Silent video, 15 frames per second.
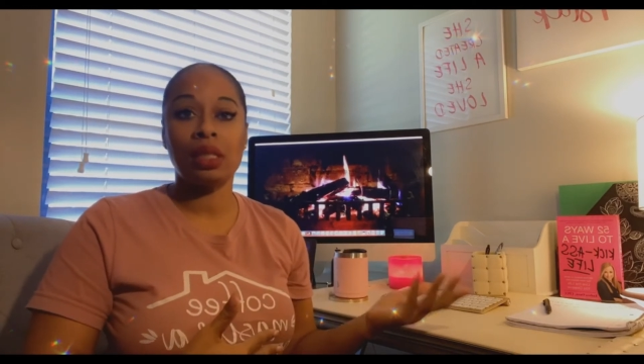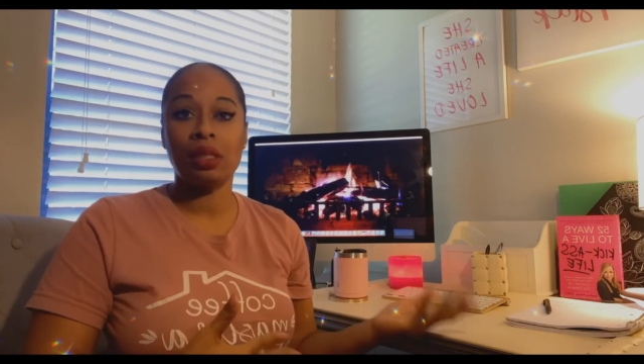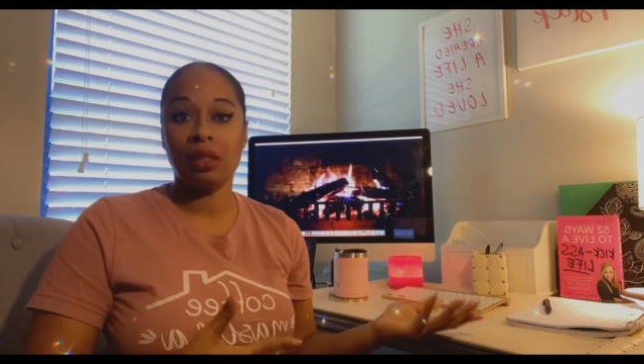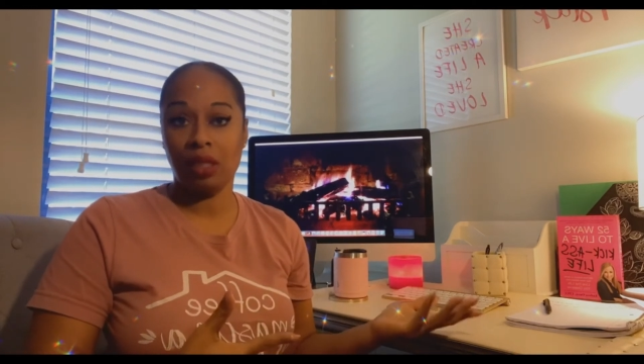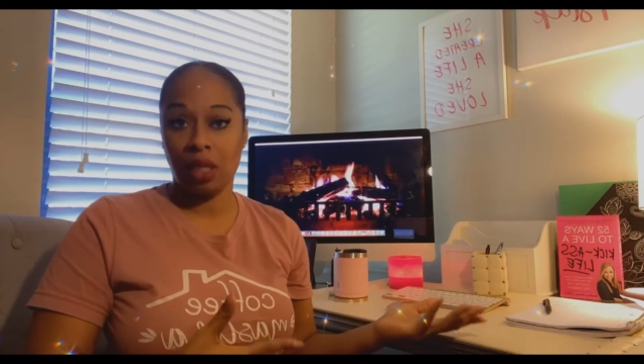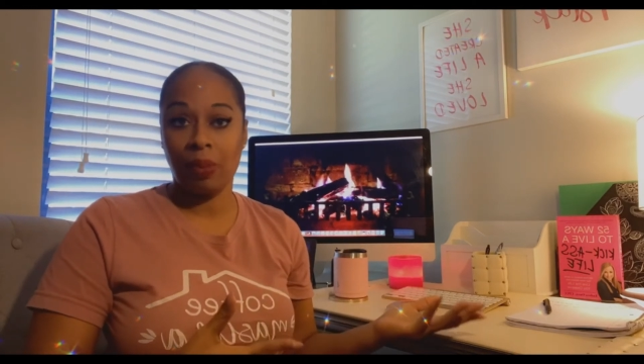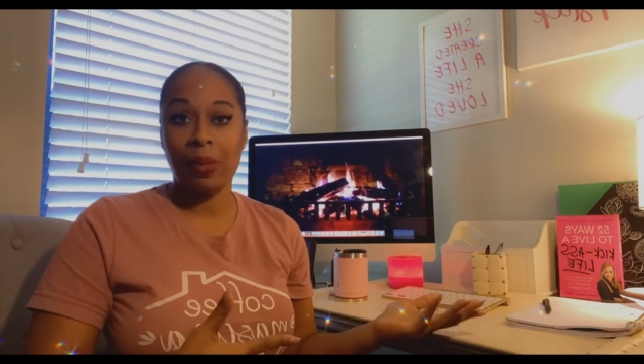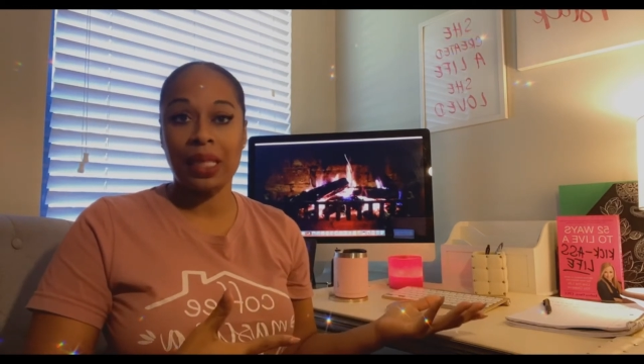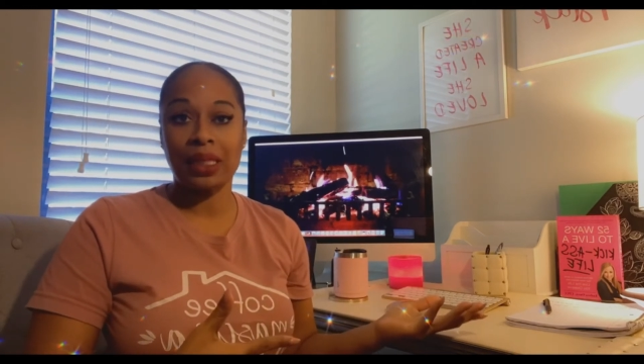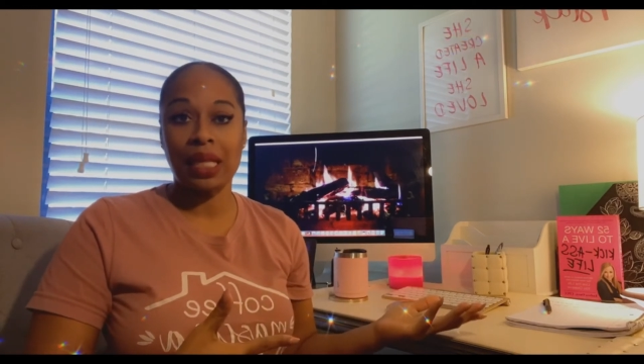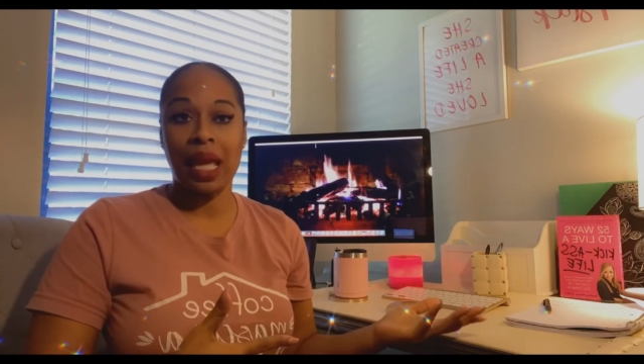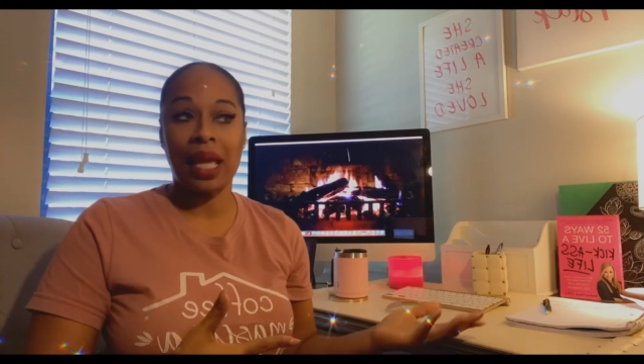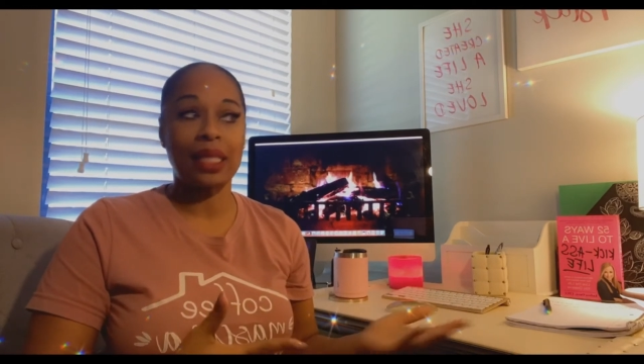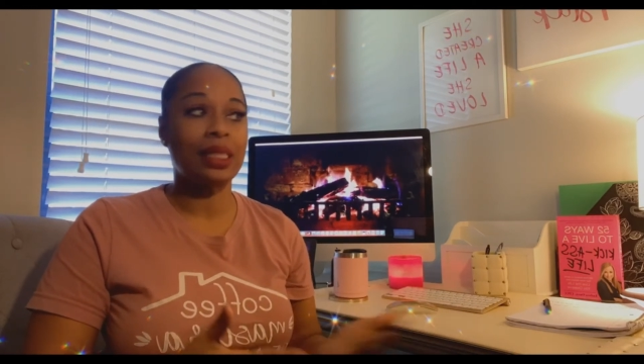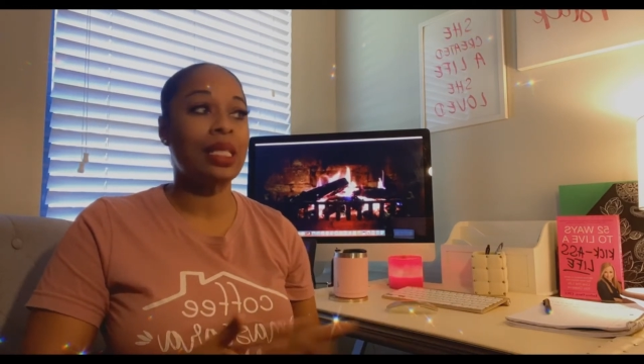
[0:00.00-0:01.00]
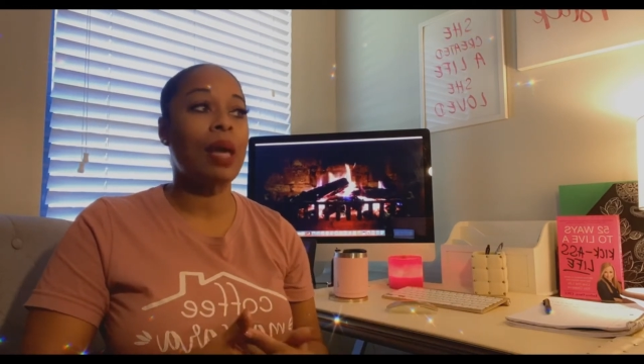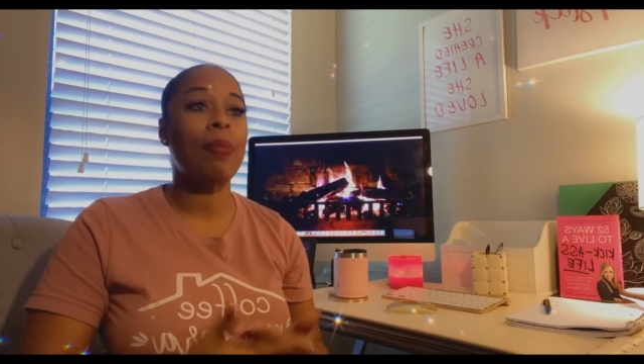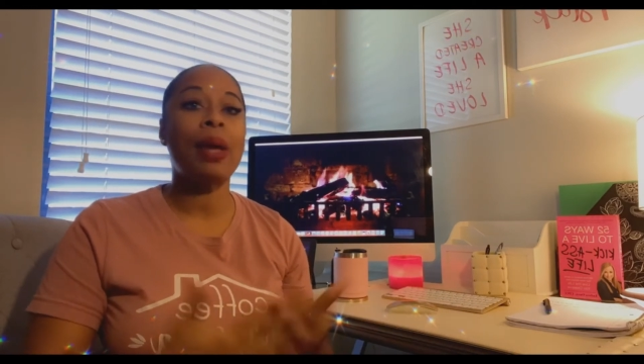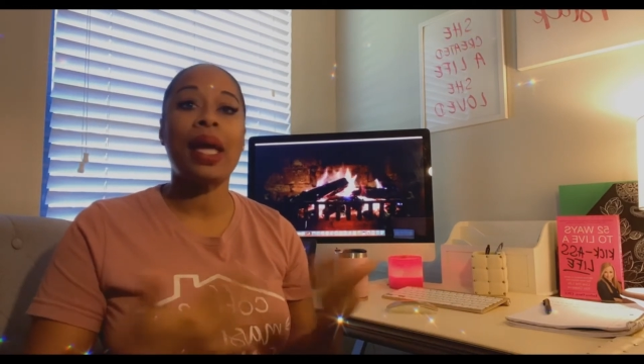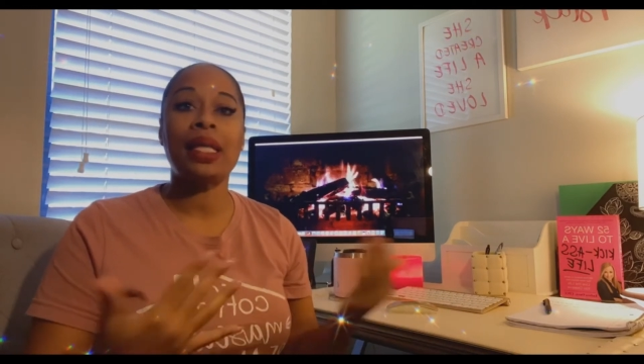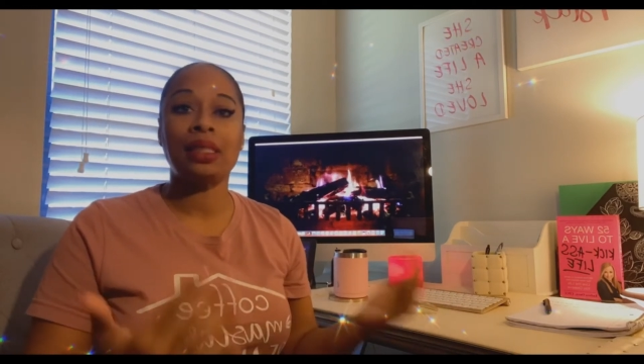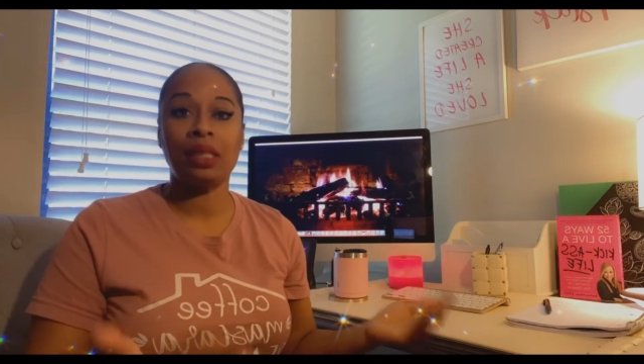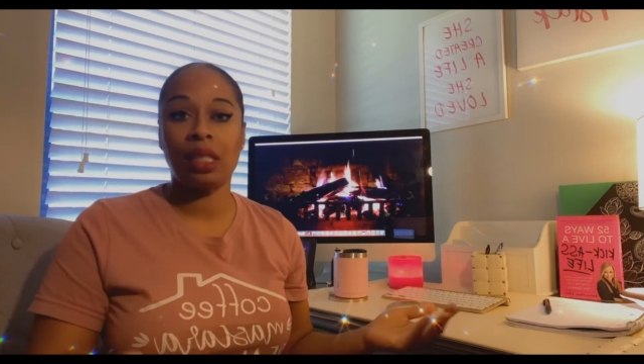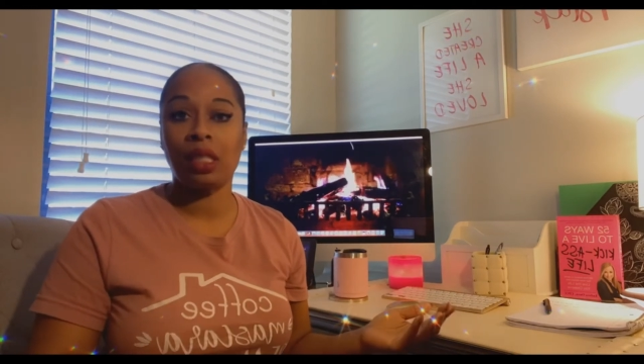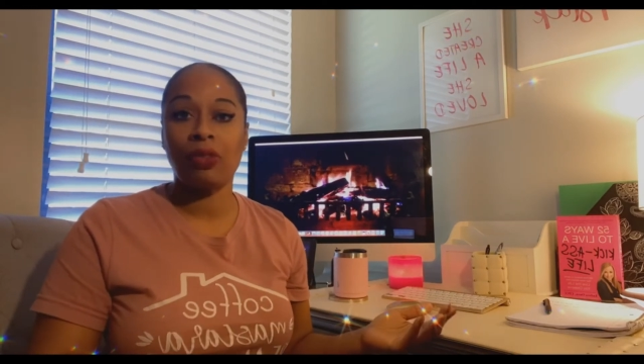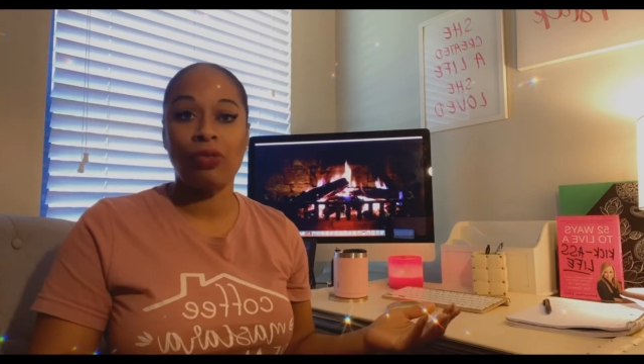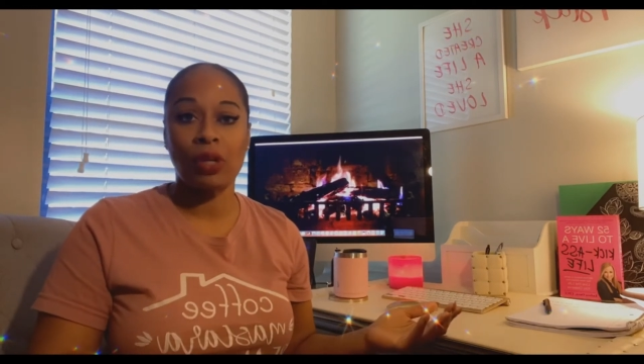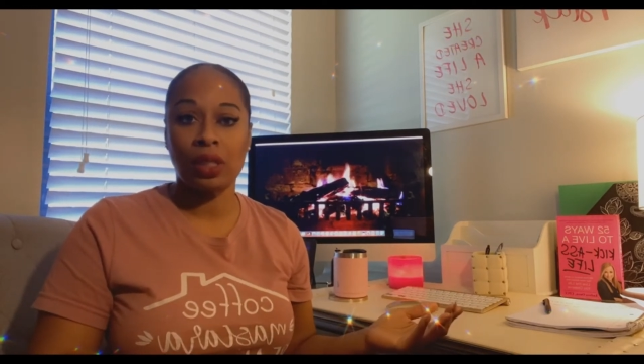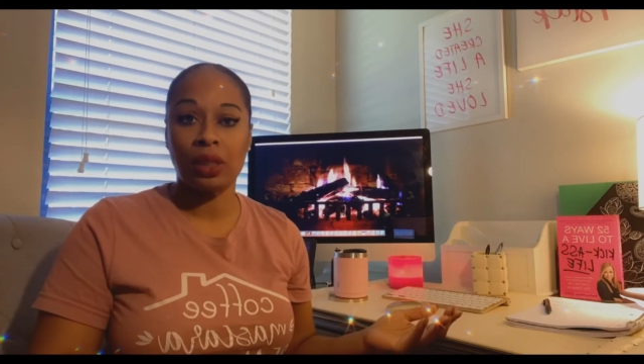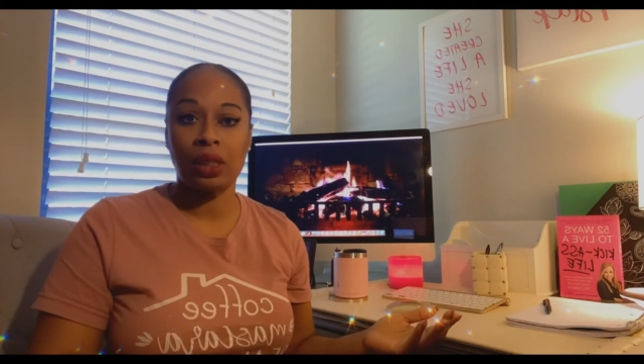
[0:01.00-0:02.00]
took my test and I passed it the
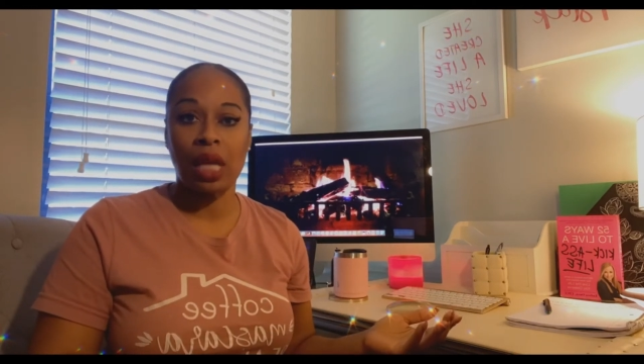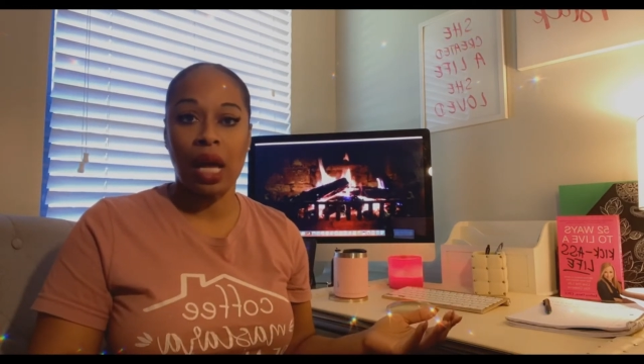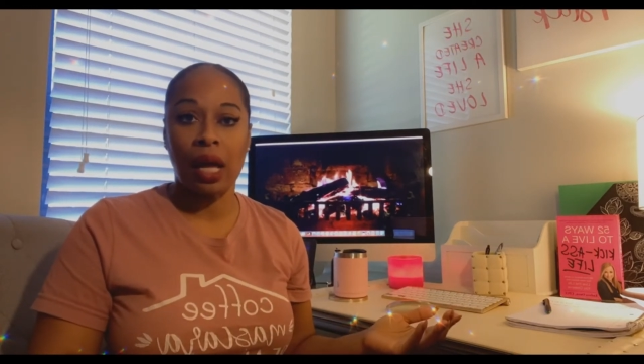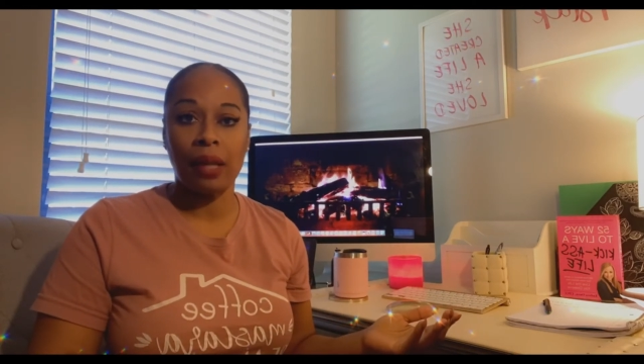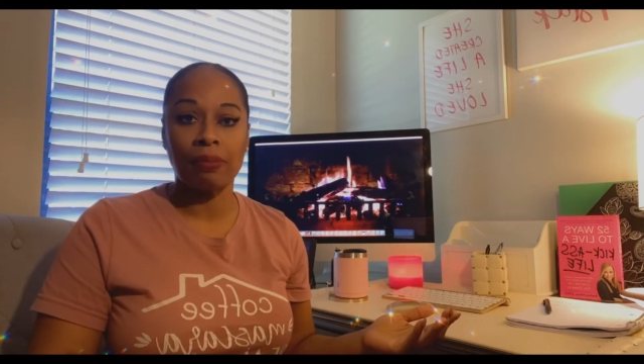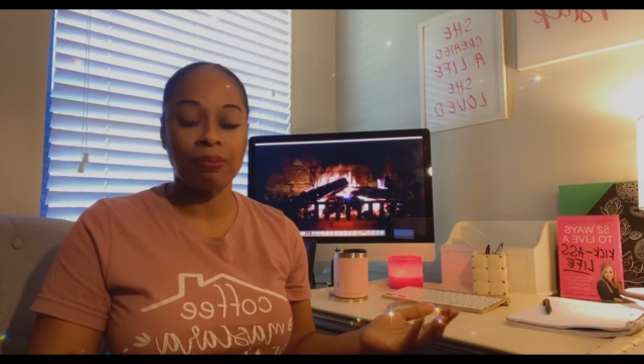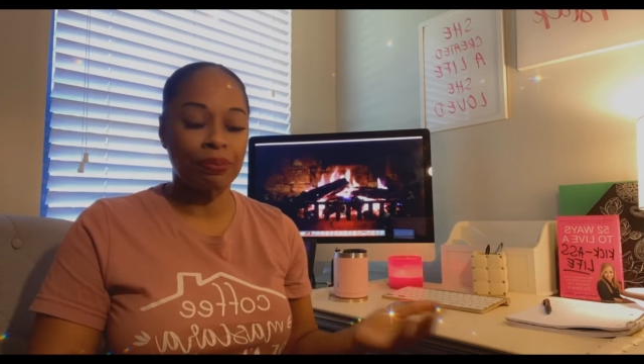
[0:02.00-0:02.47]
first time.